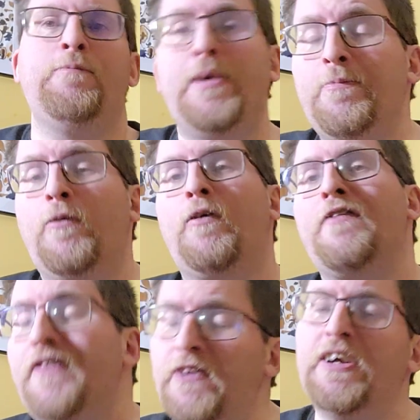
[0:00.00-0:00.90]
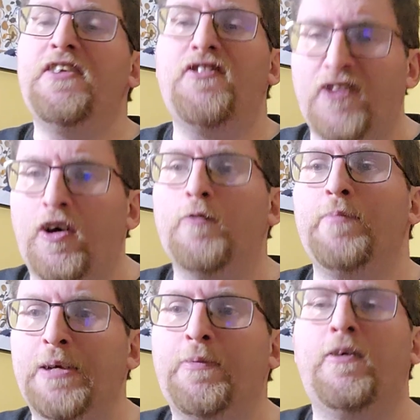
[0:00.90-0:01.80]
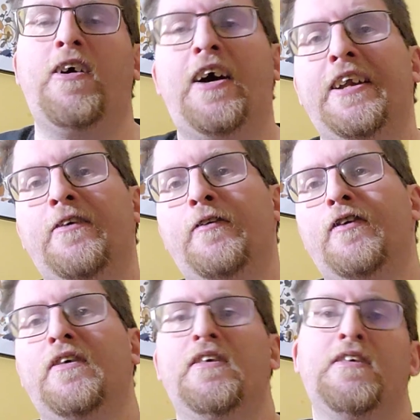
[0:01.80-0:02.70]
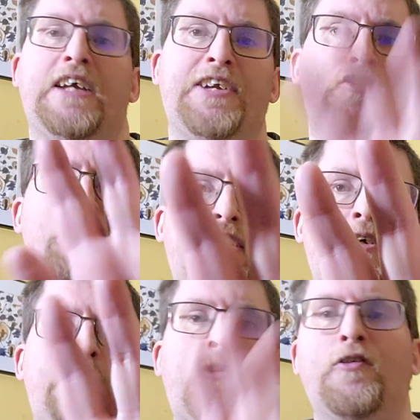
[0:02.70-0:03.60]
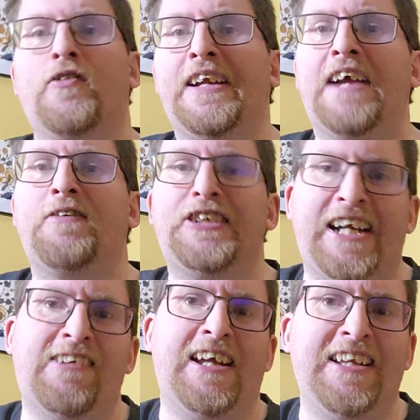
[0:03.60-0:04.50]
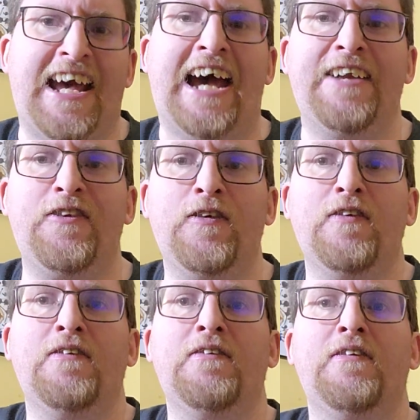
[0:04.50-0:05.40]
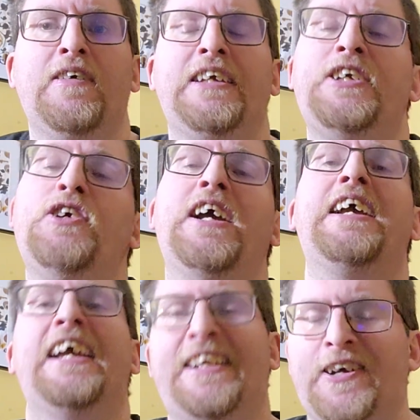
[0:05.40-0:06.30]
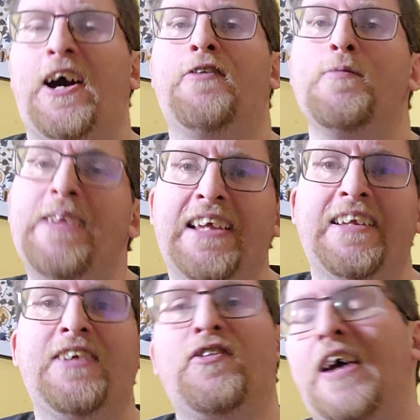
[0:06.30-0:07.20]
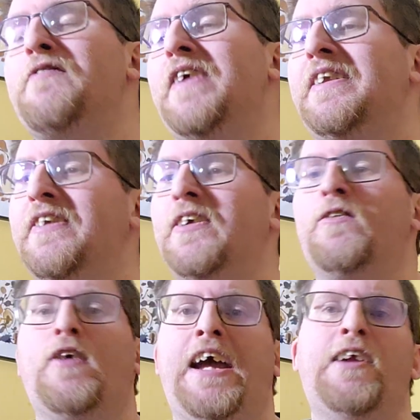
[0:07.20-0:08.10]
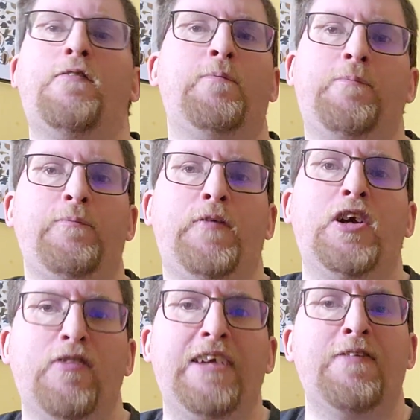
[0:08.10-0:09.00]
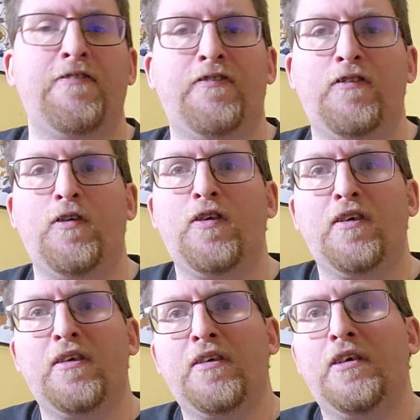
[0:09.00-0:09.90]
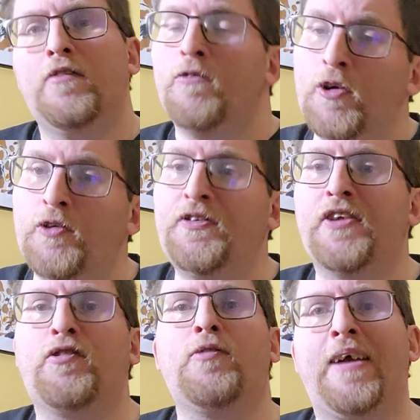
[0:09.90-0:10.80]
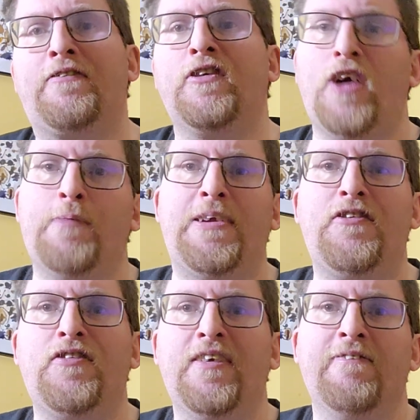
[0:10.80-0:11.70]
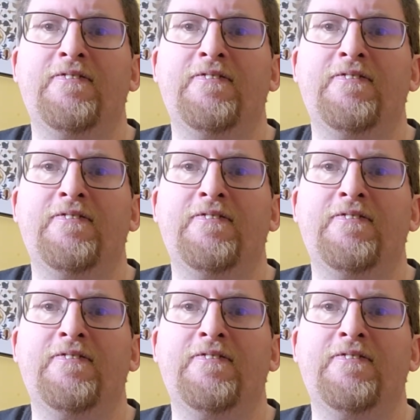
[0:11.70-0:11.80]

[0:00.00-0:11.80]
people, if you insult people on Instructables or any other channel like that, you get kicked off immediately. So I think I don't agree with rude, disrespectful comments.